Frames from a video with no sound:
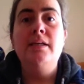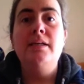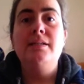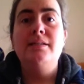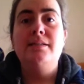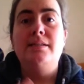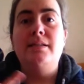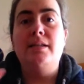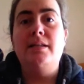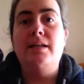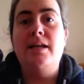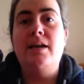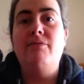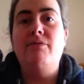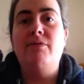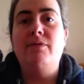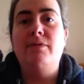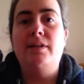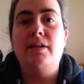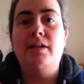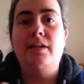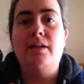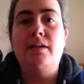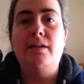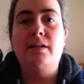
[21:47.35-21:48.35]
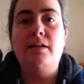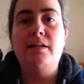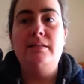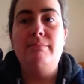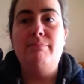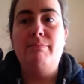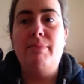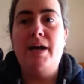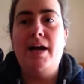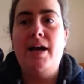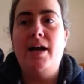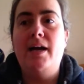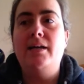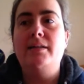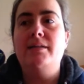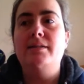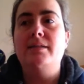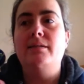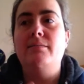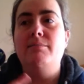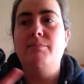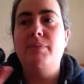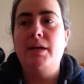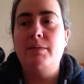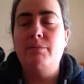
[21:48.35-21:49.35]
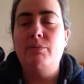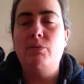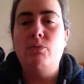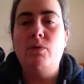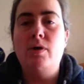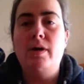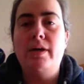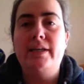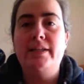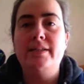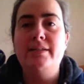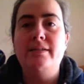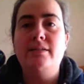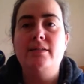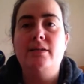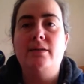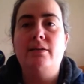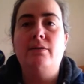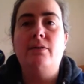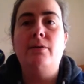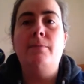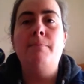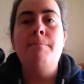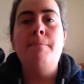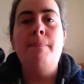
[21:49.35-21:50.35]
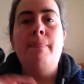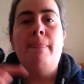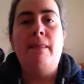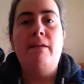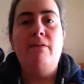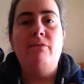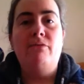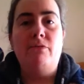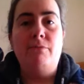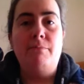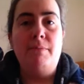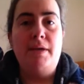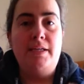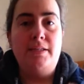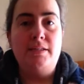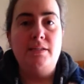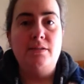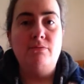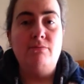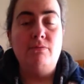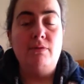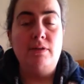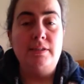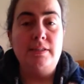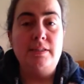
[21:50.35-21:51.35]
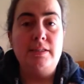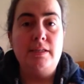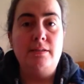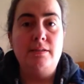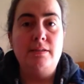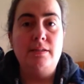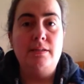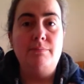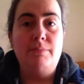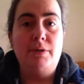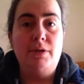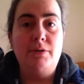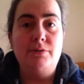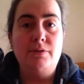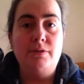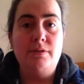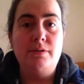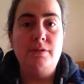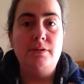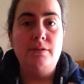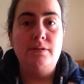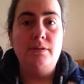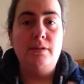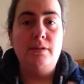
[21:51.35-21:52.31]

so then everything is bagged and paperwork is done for me to run down to the post